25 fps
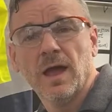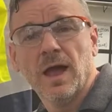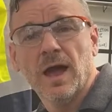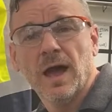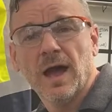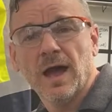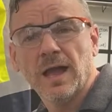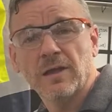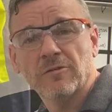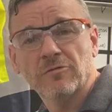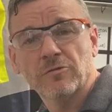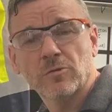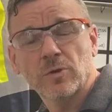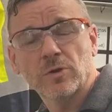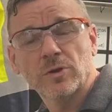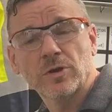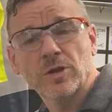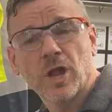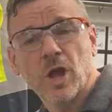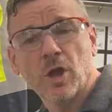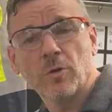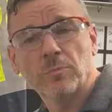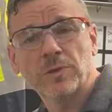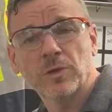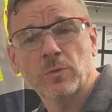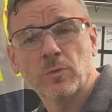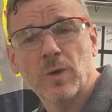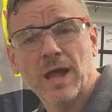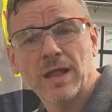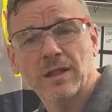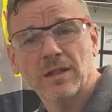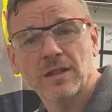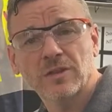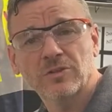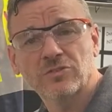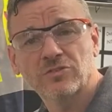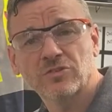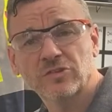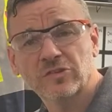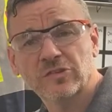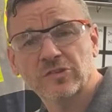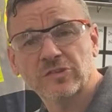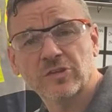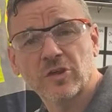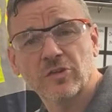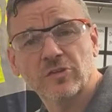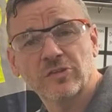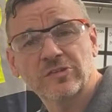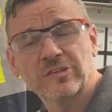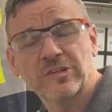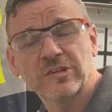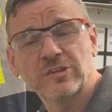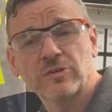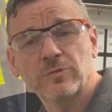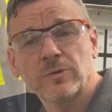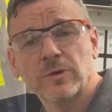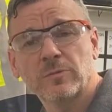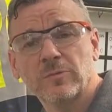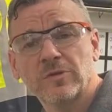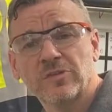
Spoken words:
Hi everyone, hope you're well. Just continuing